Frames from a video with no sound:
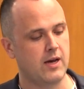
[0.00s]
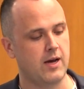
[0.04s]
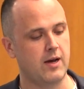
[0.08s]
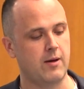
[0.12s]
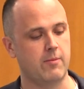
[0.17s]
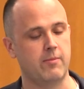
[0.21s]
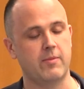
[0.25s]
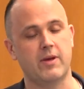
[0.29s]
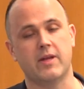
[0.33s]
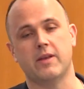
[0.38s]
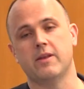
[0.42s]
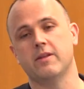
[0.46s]

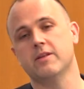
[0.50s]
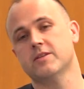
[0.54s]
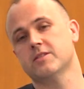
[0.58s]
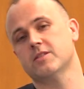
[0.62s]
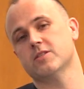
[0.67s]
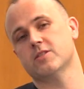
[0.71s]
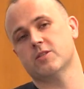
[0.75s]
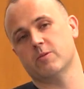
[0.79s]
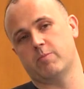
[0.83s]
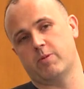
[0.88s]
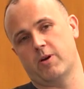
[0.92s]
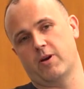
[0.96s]
And this
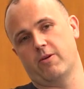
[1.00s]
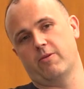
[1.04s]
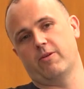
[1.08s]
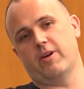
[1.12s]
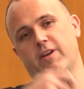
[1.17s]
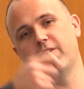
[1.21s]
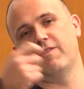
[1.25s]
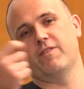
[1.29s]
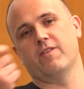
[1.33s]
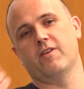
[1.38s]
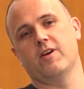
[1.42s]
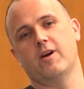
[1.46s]
is the part where
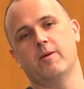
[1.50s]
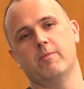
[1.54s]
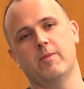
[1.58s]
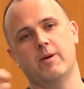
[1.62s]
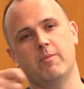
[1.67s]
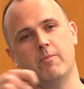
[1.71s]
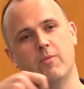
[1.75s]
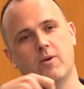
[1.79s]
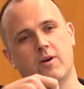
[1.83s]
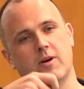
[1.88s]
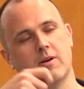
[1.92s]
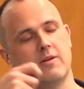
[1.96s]
I forgot my
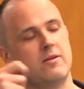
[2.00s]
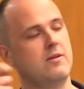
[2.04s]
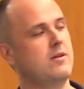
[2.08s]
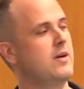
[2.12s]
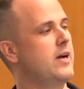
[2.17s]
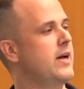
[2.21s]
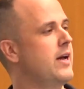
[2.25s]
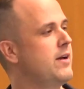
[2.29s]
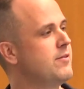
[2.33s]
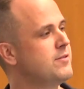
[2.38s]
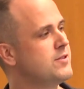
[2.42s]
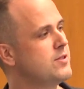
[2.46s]
model.
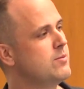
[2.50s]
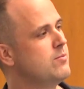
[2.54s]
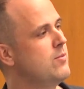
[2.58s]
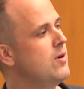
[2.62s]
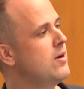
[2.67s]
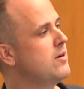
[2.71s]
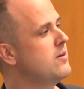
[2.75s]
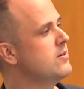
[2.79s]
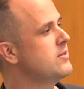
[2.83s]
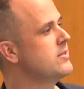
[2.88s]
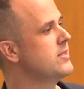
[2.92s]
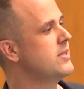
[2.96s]
I have some
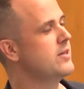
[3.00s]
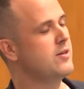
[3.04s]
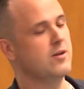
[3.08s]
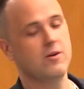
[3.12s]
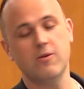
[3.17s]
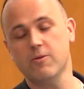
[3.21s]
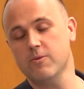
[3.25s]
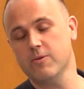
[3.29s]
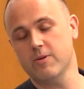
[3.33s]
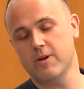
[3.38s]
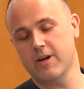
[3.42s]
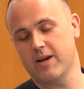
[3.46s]
models at
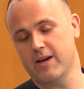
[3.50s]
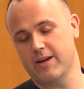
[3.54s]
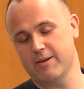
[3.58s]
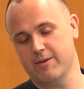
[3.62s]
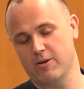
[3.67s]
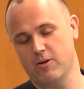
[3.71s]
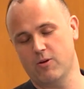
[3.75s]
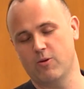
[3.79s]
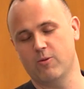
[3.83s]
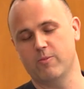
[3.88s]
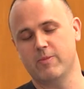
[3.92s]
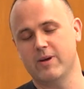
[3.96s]

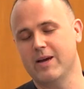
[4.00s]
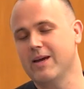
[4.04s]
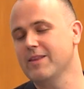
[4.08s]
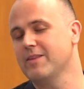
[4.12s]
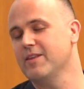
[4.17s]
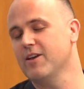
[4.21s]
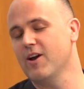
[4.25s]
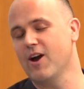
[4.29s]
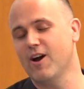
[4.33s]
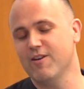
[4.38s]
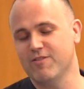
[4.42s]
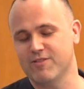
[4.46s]

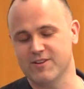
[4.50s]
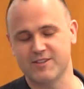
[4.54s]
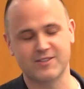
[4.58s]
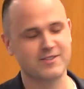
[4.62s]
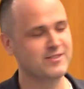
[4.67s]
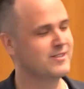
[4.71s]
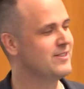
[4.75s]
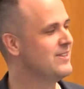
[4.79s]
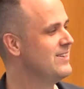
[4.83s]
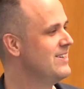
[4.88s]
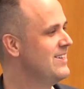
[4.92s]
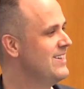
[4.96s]
the
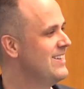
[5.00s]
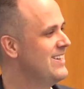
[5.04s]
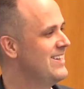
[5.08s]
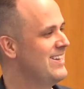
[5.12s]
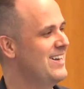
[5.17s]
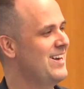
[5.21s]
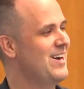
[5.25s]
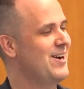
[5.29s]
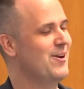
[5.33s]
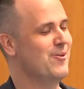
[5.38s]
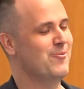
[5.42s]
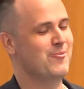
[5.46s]
office.
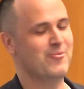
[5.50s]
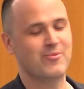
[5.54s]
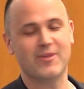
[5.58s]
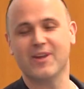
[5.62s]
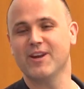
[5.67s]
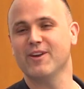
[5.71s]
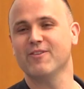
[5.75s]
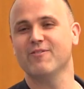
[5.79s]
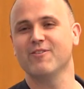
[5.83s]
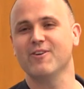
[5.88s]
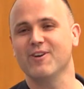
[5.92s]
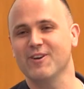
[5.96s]

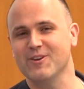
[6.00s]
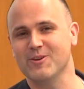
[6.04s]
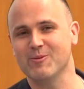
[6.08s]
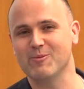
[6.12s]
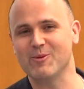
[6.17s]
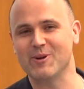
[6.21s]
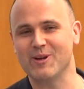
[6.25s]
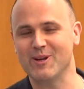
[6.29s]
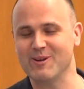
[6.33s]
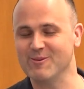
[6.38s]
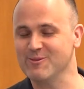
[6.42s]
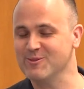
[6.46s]
That I forgot to
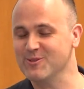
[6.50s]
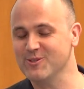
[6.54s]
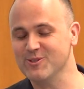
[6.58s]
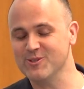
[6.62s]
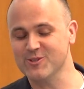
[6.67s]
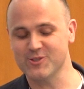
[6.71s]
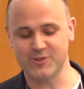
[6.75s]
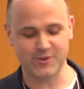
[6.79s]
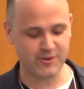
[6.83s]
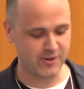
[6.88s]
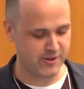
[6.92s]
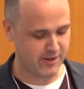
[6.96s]
bring. I was going
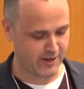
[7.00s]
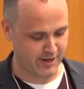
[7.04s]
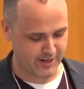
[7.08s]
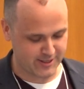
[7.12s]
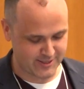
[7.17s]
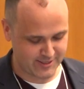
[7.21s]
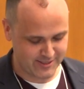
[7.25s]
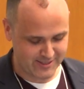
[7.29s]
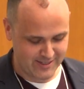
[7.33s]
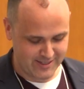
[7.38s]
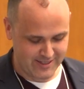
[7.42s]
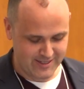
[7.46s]
to show you
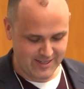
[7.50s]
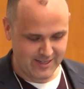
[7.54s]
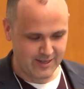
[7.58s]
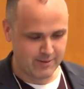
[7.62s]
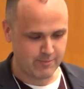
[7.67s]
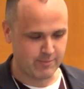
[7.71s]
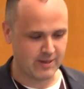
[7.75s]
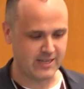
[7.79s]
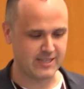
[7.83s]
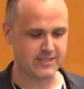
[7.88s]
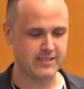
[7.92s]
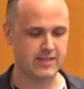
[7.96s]
guys,
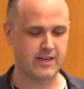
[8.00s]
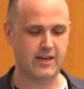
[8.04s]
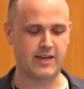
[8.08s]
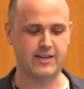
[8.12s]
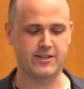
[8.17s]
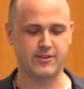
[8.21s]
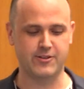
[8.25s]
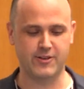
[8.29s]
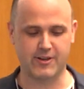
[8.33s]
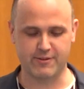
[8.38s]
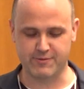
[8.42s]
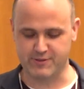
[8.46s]
but I
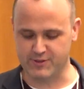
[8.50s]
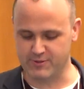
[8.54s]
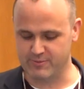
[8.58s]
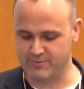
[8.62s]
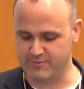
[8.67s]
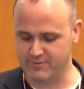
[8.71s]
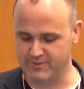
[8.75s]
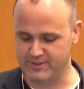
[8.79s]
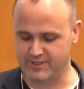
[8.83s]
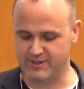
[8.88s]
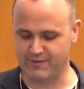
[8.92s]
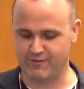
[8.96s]
do have
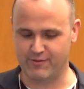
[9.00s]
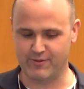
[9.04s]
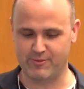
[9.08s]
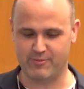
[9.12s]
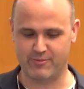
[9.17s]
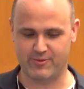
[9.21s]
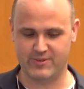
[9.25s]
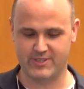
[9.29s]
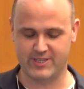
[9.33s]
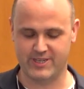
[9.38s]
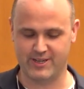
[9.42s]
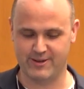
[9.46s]
some
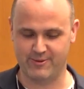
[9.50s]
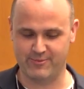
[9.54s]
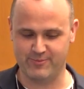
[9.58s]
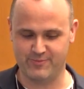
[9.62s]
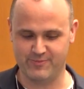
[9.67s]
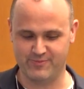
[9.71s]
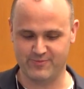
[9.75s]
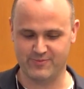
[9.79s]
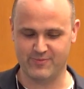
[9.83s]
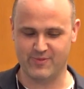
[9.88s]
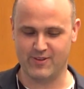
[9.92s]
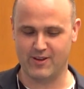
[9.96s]
different
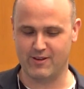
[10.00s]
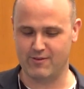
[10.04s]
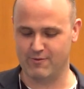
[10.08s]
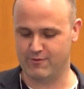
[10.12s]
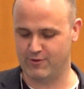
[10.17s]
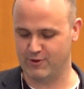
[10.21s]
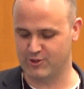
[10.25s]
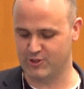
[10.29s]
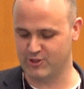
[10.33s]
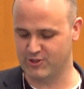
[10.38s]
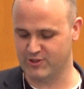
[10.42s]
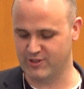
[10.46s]

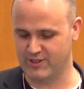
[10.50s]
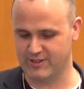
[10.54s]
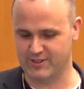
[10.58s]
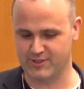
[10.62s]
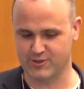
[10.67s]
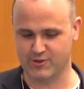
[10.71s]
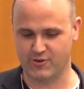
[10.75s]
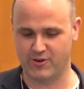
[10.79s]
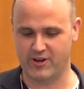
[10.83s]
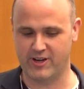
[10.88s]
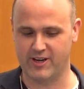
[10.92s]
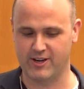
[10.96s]
versions on the
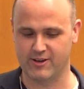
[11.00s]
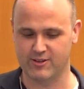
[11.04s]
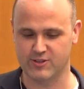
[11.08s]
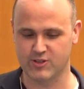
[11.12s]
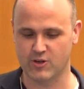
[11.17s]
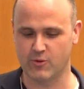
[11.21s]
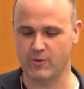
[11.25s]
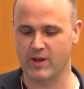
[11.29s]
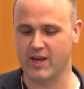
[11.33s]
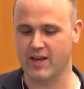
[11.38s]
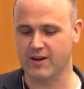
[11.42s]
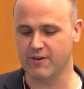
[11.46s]
screen here.
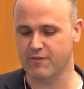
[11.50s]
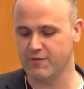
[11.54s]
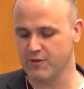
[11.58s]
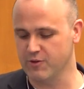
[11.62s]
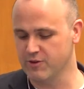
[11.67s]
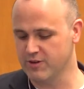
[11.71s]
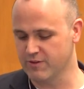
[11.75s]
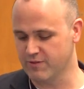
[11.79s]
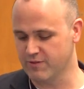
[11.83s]
So we had a few